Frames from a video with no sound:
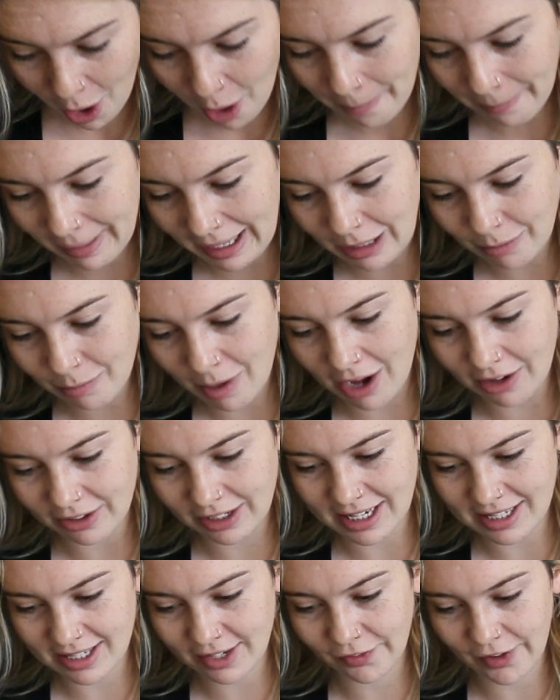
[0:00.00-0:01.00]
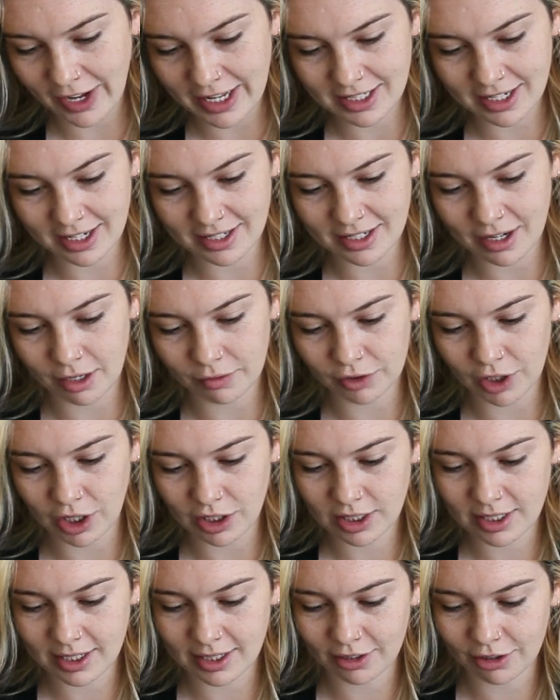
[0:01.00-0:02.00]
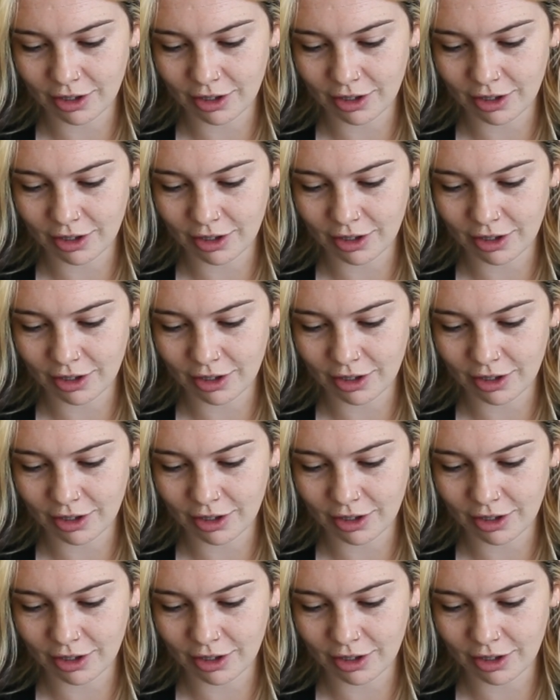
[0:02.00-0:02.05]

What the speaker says: Meanwhile, Nessa finds herself lost in the